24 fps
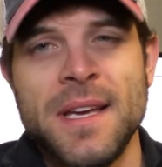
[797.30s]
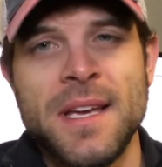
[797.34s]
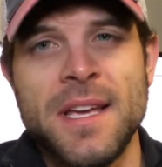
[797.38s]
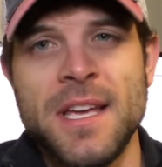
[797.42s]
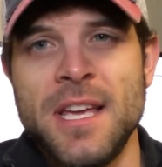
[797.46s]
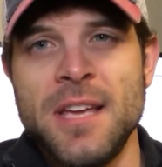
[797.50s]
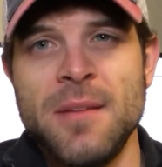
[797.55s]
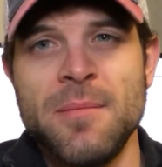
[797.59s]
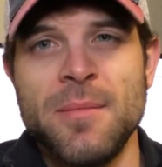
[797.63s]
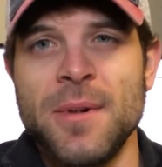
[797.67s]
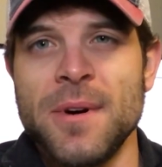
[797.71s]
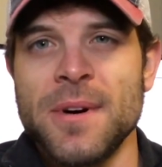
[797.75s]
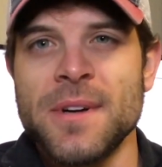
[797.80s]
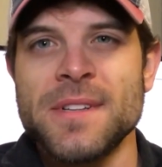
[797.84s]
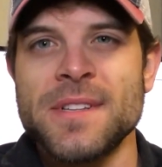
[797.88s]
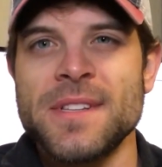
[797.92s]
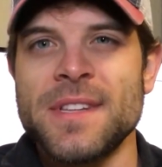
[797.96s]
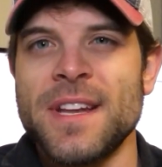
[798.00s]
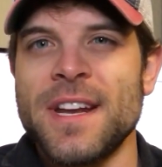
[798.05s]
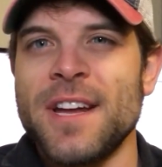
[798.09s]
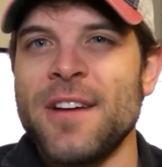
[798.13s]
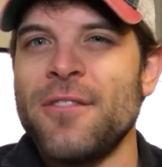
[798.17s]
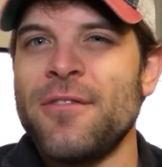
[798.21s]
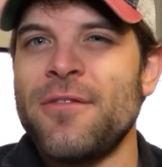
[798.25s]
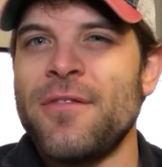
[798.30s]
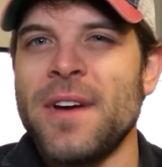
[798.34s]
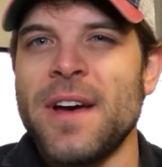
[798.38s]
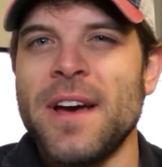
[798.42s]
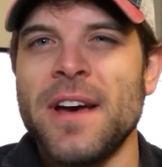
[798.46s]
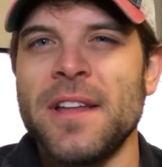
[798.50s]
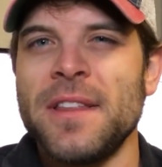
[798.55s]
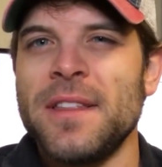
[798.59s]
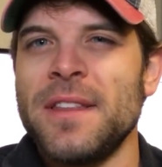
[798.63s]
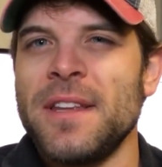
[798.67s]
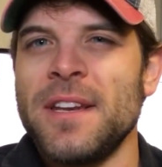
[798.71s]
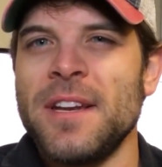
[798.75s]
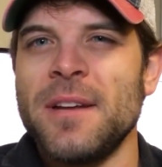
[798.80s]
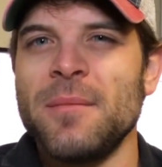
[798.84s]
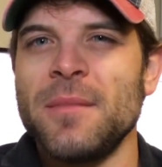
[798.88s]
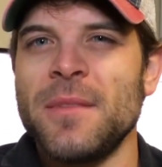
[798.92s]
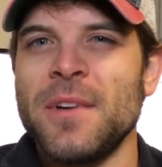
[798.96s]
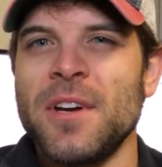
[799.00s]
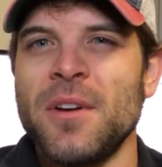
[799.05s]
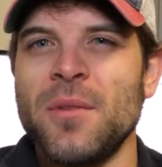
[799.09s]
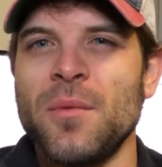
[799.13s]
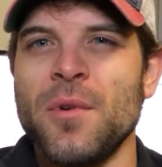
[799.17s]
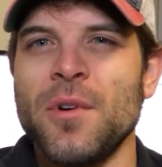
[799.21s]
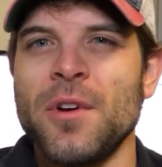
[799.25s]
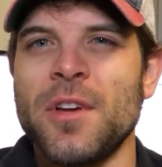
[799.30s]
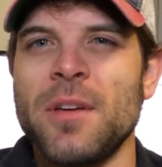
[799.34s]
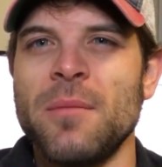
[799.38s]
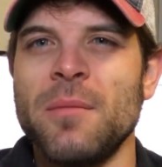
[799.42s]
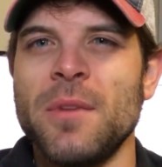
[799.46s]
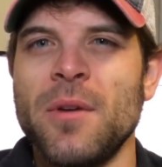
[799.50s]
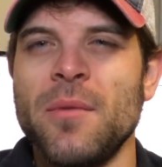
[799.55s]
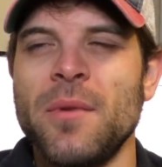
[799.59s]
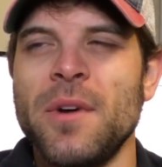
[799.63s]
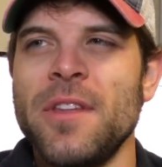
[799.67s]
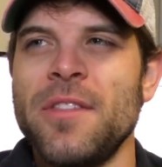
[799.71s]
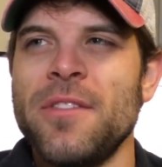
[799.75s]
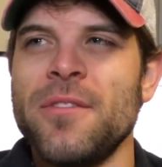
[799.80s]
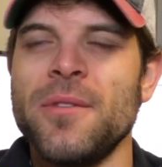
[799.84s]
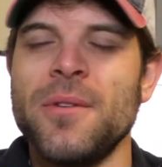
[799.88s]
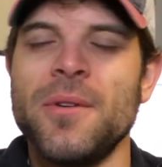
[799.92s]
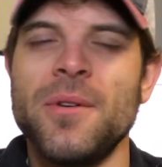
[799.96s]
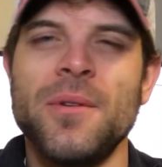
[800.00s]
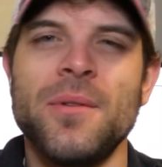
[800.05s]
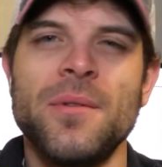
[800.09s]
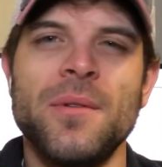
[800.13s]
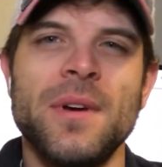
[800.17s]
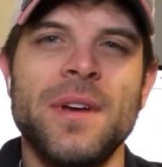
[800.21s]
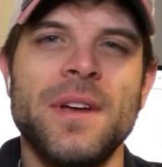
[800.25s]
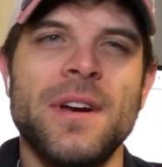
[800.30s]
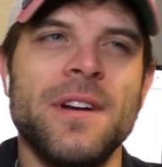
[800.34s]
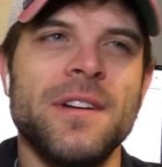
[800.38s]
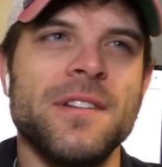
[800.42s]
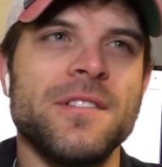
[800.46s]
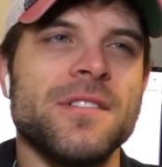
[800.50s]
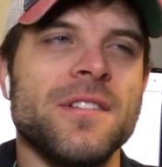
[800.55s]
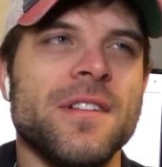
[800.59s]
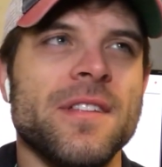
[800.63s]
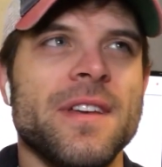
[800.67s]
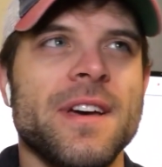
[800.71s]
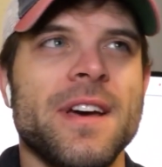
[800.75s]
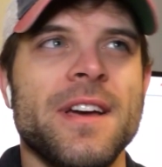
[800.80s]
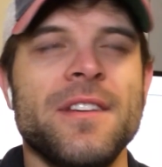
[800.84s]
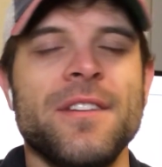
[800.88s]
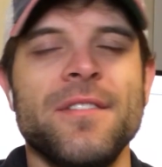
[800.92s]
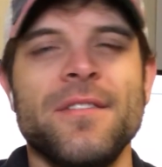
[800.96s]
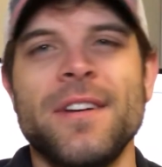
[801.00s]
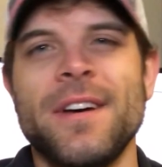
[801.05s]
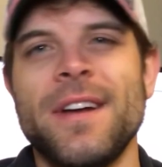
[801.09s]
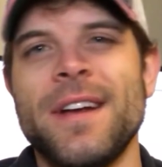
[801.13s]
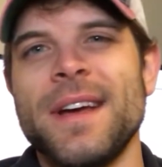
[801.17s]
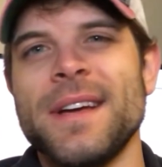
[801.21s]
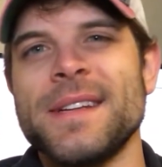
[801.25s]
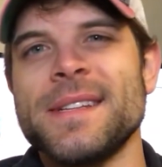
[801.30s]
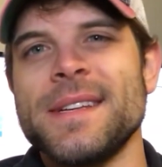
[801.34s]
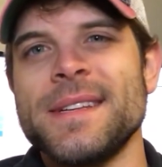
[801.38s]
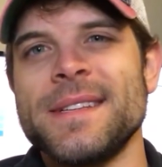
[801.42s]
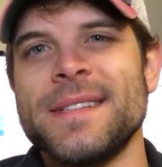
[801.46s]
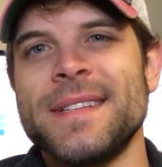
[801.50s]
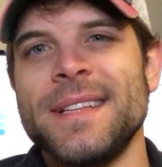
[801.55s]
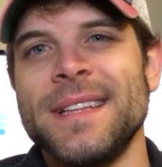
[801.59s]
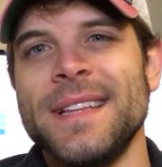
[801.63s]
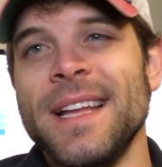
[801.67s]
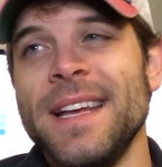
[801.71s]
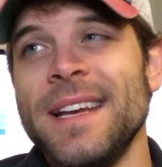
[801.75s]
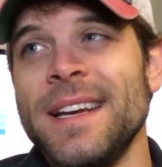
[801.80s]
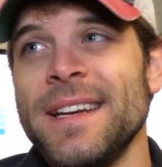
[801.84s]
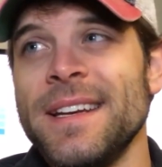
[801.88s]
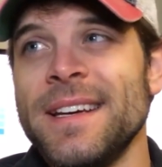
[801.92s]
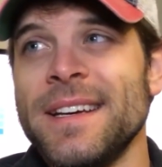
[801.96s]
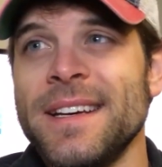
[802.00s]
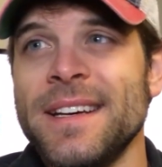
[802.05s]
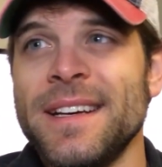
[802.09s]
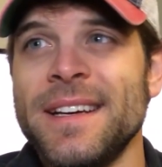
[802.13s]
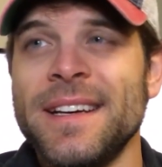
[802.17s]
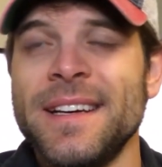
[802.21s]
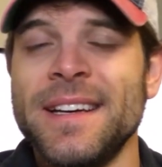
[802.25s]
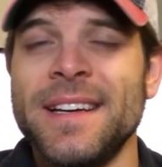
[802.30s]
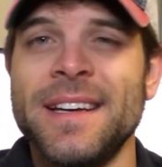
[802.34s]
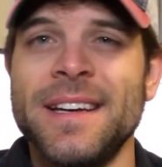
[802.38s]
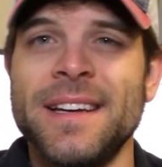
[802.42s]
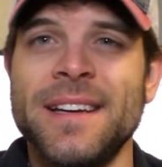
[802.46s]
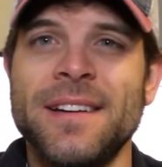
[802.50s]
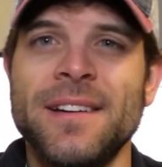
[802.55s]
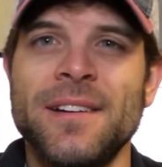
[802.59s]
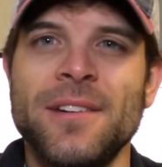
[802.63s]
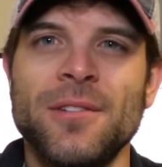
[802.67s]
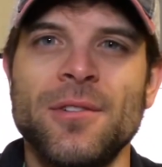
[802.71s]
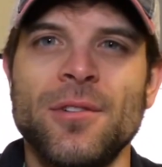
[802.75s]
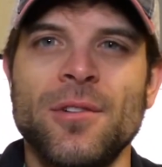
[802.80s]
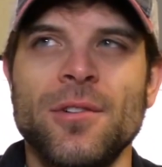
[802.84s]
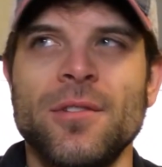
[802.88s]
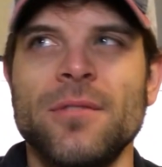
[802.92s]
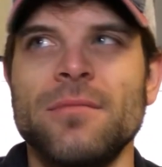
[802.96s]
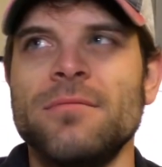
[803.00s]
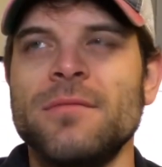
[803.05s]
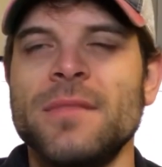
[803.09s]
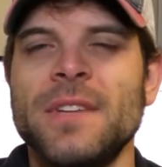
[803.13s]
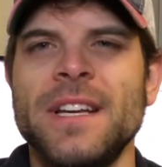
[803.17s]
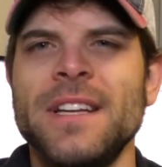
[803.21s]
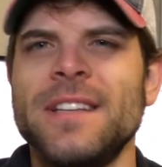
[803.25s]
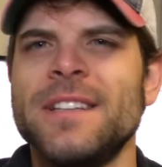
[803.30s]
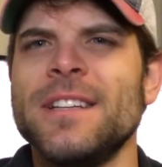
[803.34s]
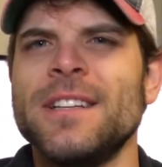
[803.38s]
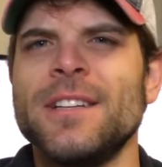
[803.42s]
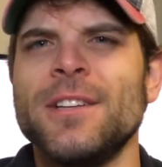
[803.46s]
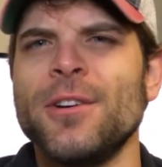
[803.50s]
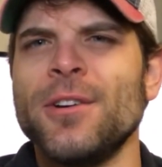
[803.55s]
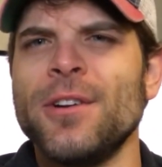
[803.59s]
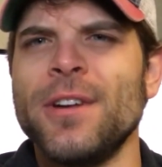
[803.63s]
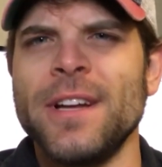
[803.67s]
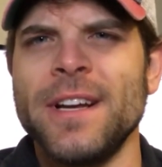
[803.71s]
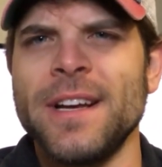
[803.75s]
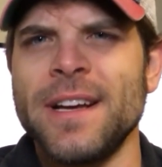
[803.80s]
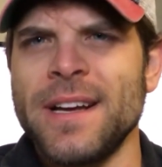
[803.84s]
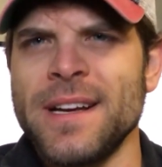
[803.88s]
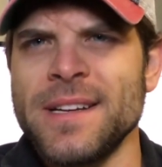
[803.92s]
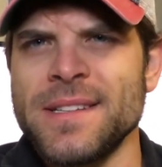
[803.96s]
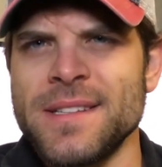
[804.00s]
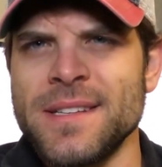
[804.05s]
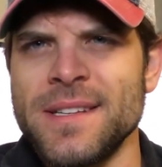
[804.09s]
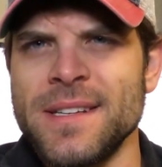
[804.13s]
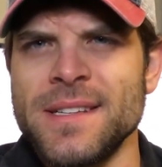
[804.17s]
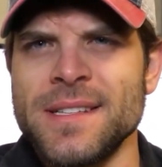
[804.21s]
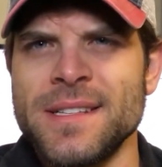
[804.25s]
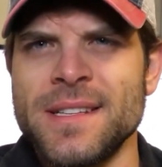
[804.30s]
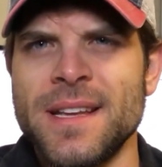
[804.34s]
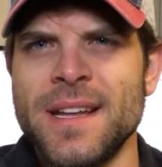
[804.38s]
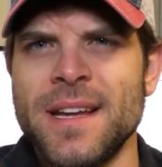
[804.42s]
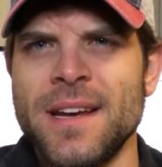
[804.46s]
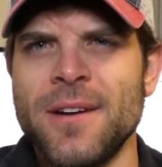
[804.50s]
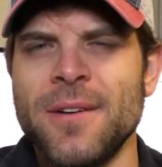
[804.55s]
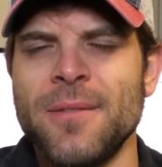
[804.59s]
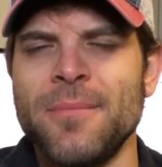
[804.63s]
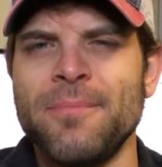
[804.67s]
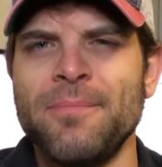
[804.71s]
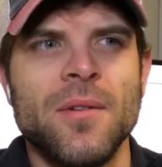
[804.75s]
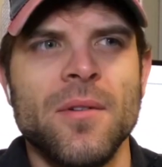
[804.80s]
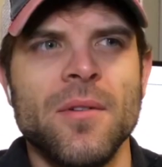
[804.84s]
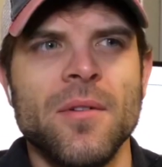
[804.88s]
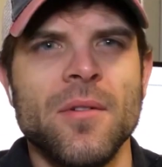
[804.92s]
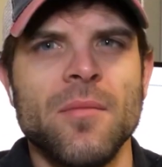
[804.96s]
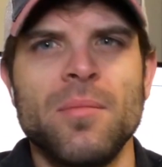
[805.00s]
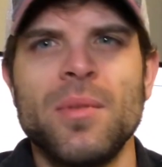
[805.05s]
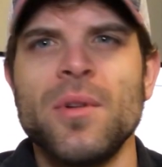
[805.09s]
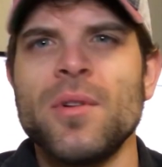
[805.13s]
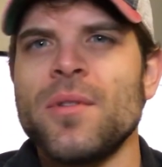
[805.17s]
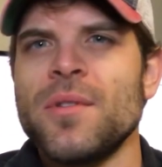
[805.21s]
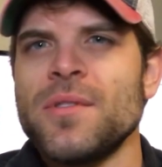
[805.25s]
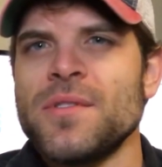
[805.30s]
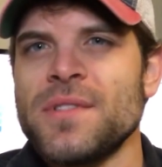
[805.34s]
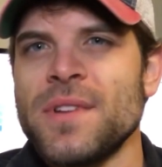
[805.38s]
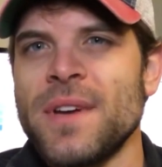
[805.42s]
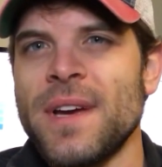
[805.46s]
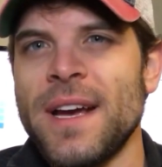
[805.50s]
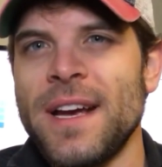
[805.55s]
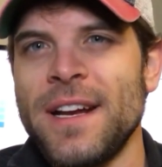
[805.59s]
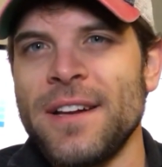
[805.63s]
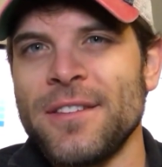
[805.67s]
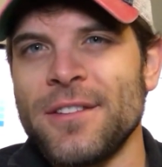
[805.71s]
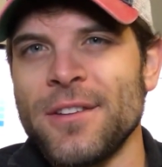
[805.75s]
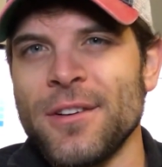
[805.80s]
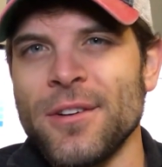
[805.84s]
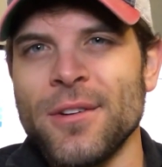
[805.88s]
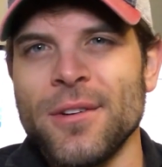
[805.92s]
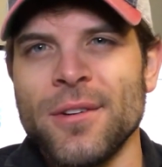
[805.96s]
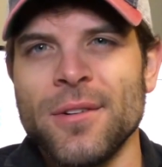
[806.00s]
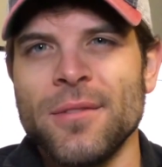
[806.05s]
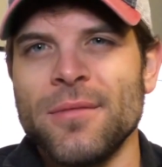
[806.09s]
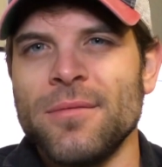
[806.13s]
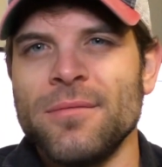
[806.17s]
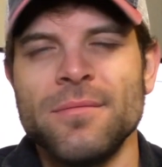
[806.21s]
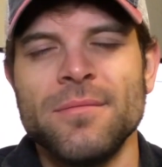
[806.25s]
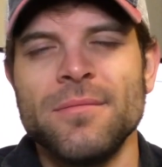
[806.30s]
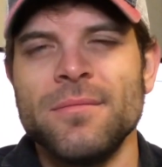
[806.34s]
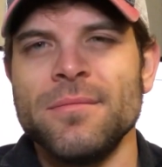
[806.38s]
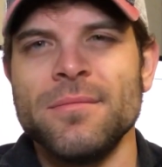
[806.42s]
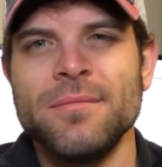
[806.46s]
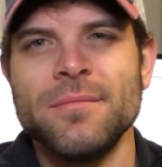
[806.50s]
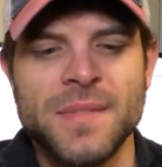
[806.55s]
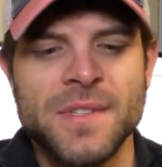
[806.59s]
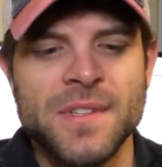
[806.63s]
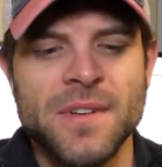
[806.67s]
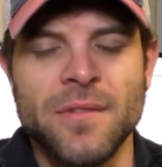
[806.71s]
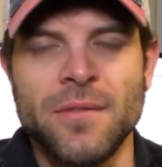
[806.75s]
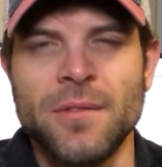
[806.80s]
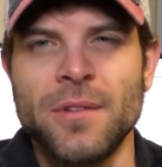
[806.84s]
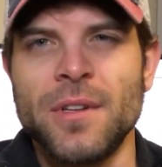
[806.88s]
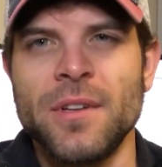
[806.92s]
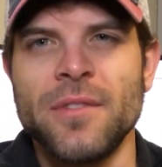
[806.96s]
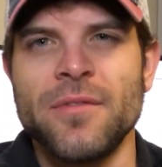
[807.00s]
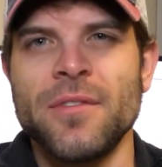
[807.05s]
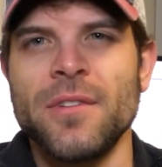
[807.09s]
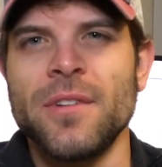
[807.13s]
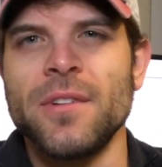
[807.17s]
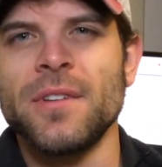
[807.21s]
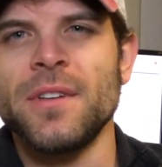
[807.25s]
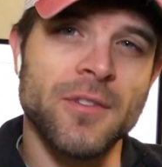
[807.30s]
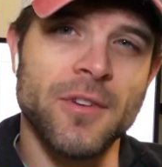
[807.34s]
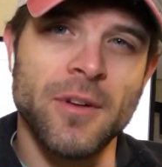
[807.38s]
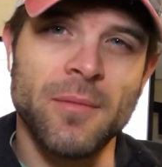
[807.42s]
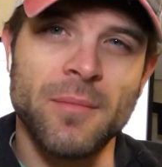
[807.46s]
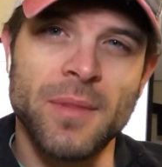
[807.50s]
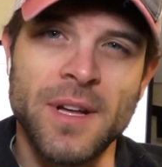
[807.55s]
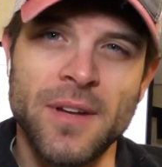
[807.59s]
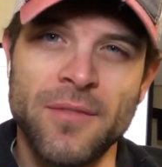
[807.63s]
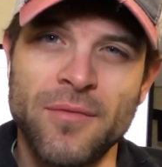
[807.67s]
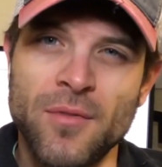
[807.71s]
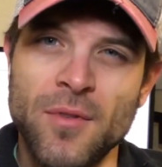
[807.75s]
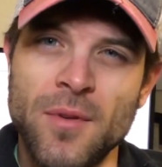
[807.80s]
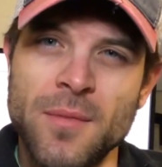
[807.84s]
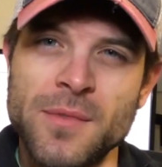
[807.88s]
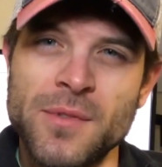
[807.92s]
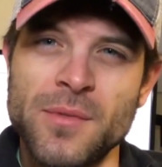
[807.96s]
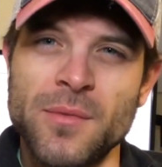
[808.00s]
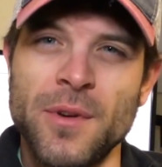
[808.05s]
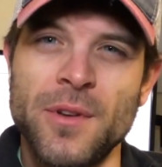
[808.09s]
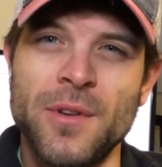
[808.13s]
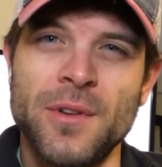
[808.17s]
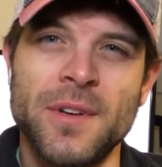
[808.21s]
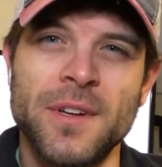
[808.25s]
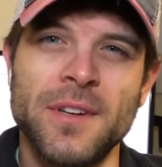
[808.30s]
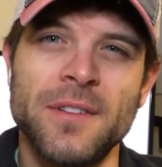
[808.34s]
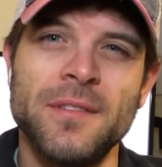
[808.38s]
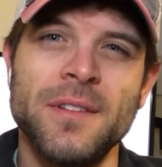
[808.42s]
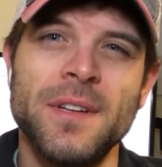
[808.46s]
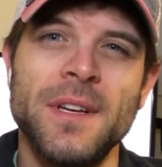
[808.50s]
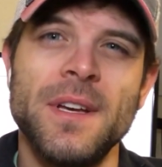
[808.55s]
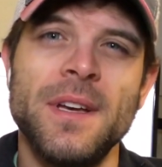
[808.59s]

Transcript: ebooks that I've found that I'm kind of working my way through. In addition to that, you've got access to Lynda or, or, LinkedIn Learning, I guess it is now, or Pluralsight. There are several different learning platforms where you can